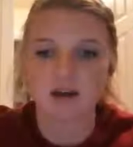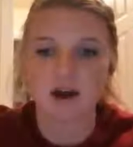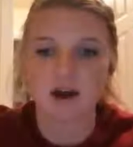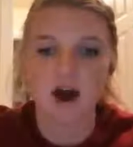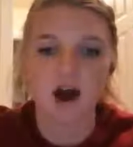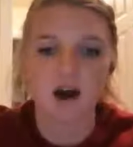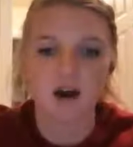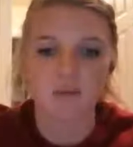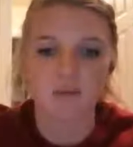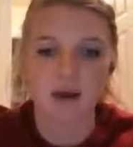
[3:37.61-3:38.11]

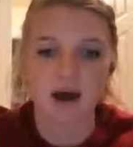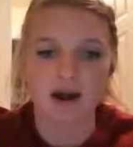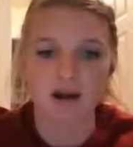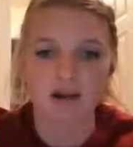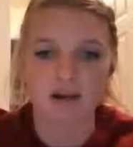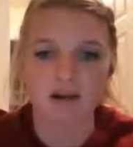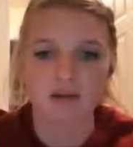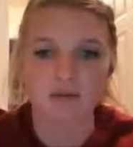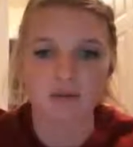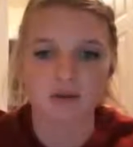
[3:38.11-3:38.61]

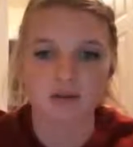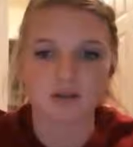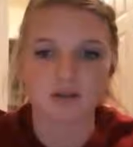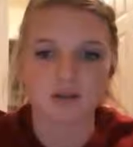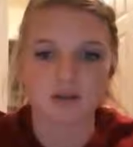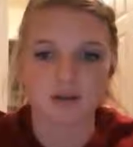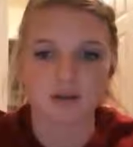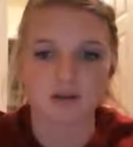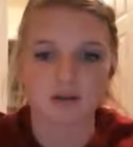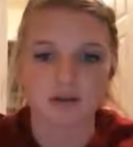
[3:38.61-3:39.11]
automatically puts
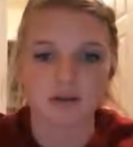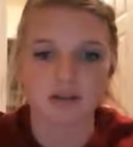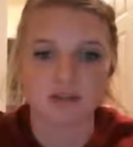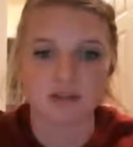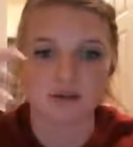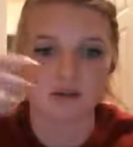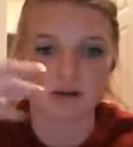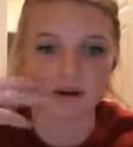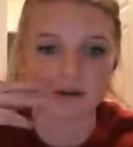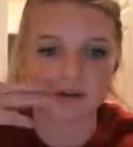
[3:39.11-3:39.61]
the 3
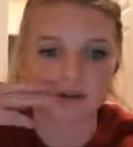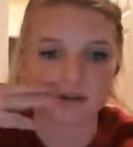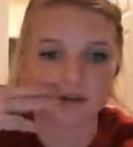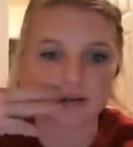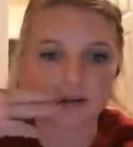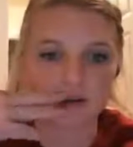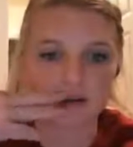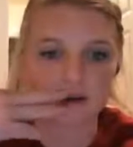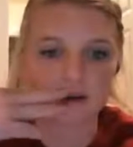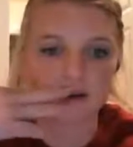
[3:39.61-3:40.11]
zeros.
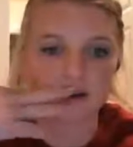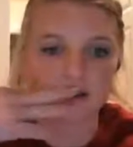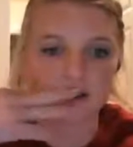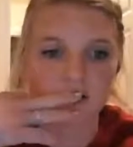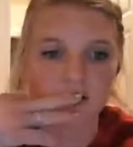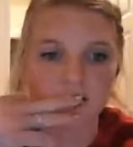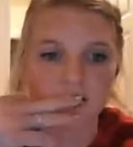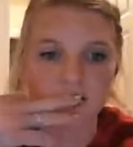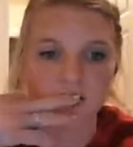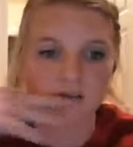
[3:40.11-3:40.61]

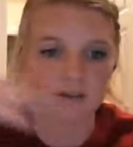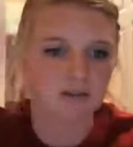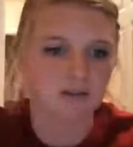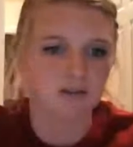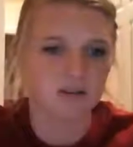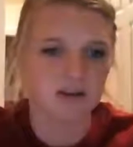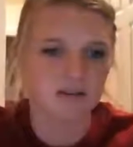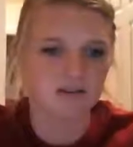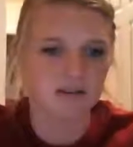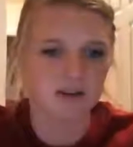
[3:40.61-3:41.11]
Does it do
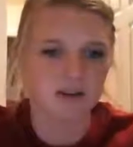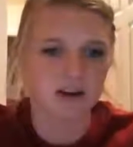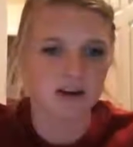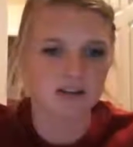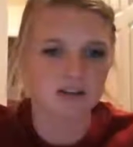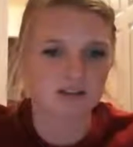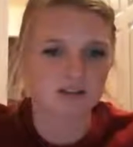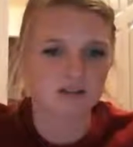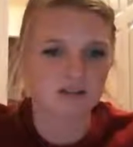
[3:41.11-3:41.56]
that for you guys?